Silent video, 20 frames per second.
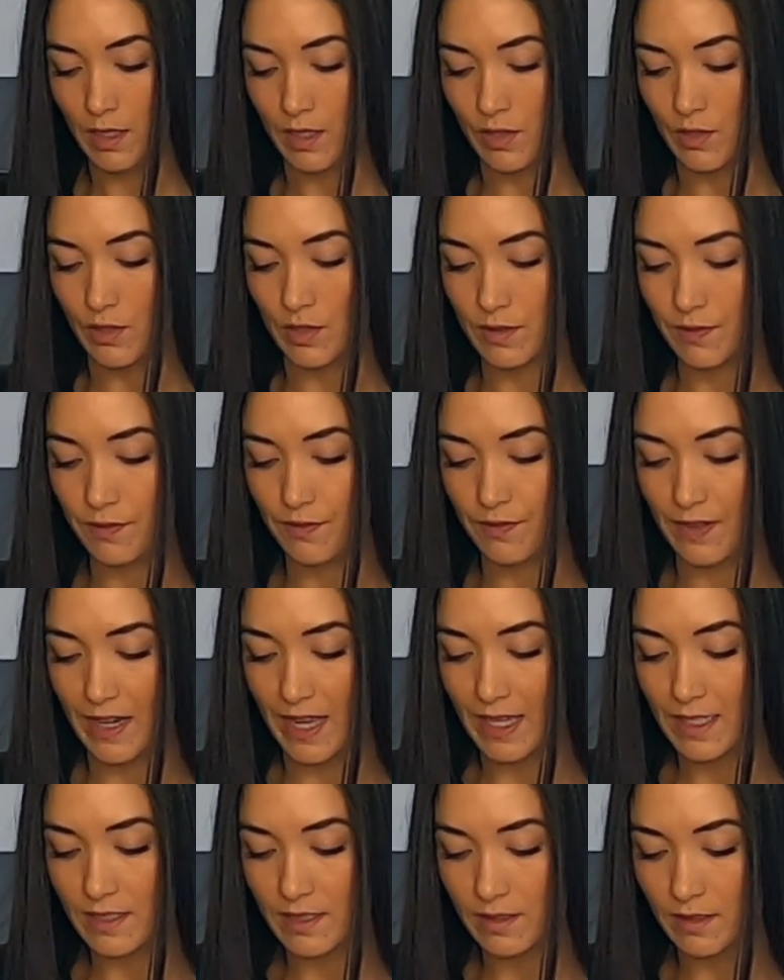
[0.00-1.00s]
and just
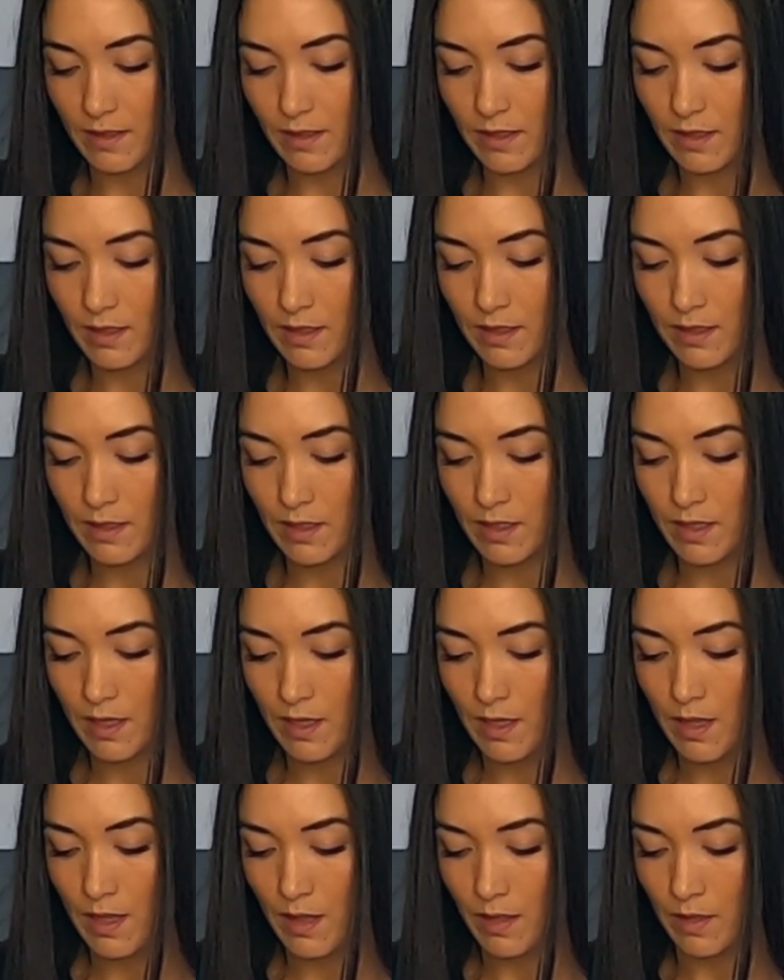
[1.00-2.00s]
flatten
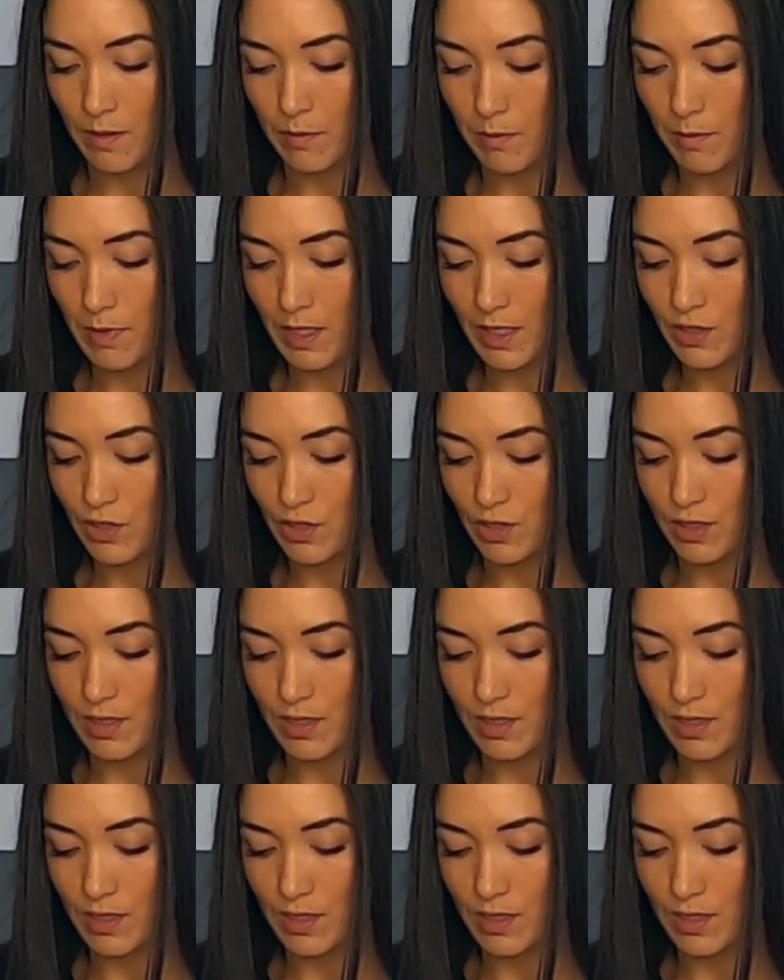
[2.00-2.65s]
the mixture